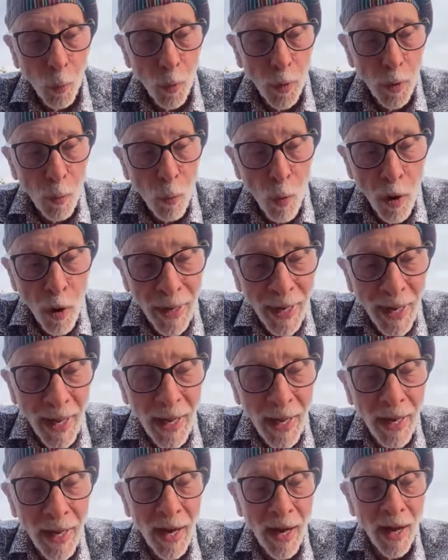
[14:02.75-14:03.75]
We won
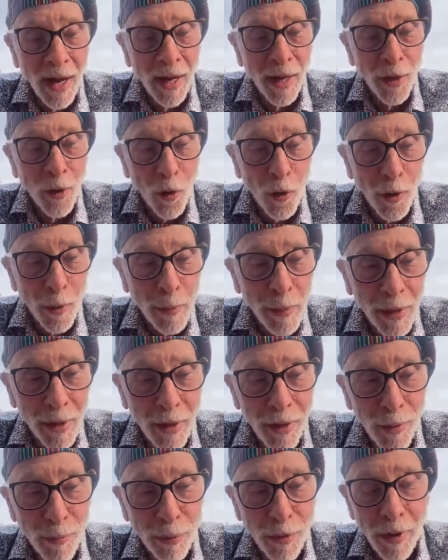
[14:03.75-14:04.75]
AI,
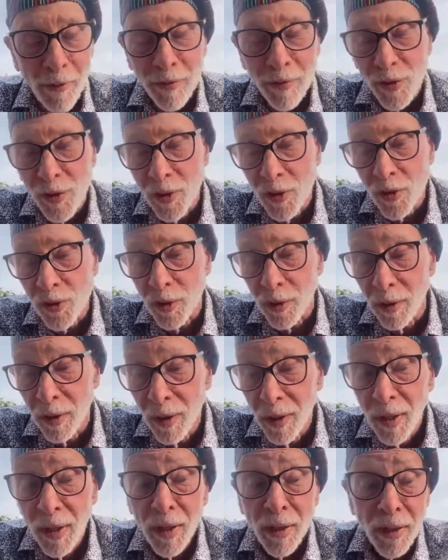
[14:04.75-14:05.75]
automated improvisation.